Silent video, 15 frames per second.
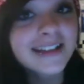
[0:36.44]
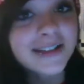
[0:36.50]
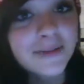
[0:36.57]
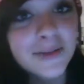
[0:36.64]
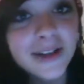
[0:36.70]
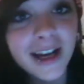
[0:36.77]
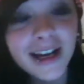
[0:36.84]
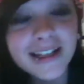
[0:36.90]

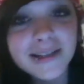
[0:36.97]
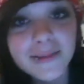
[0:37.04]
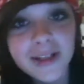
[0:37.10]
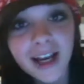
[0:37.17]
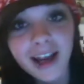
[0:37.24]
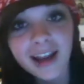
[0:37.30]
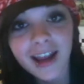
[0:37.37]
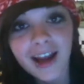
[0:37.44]
someone asked me to
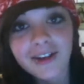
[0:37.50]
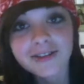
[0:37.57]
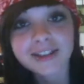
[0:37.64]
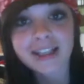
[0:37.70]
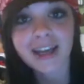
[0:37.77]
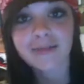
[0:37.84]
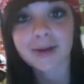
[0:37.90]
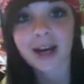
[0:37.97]
hang out
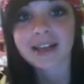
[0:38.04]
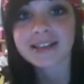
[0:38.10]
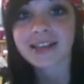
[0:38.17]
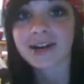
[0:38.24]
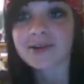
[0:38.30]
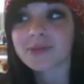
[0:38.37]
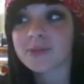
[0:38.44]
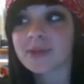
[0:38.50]
today, but I said
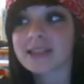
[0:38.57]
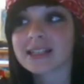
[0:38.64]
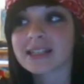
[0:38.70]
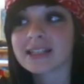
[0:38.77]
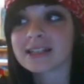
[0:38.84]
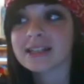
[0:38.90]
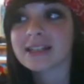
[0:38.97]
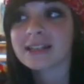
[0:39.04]
I was busy.
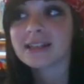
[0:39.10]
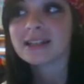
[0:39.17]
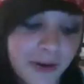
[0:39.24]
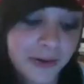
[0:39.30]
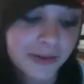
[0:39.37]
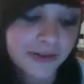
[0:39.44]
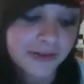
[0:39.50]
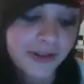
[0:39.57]

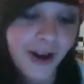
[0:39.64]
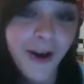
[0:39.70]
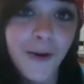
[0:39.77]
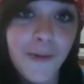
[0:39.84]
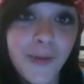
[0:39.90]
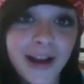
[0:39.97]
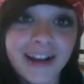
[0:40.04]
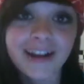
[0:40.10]
Oh
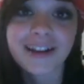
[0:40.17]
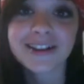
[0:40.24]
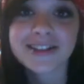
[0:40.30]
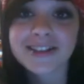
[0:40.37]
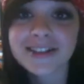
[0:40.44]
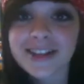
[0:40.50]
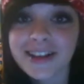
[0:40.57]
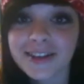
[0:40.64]
my gosh,
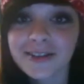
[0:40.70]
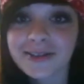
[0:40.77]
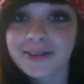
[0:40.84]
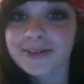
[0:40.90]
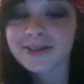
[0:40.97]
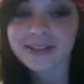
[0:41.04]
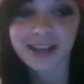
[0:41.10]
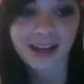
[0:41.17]

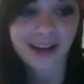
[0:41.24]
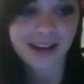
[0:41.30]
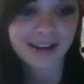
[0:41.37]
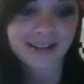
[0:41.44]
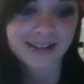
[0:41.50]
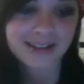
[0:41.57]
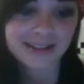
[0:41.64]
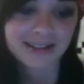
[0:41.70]
two
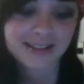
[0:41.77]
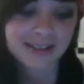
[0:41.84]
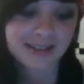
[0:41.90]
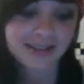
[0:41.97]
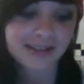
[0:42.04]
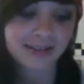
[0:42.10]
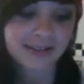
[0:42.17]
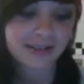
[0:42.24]
texts.
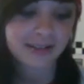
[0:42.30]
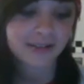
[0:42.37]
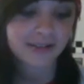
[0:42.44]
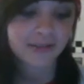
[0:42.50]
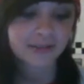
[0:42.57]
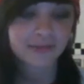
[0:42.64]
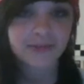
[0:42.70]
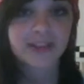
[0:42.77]

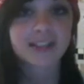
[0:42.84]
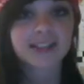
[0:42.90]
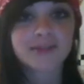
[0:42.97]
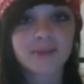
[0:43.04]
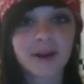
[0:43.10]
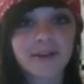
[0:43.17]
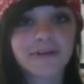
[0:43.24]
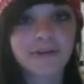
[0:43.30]
This is
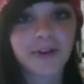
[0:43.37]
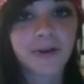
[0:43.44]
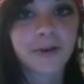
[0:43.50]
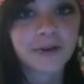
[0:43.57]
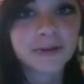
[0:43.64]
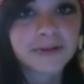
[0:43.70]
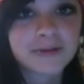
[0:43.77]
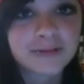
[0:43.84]
my
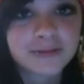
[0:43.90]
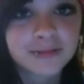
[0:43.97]
phone.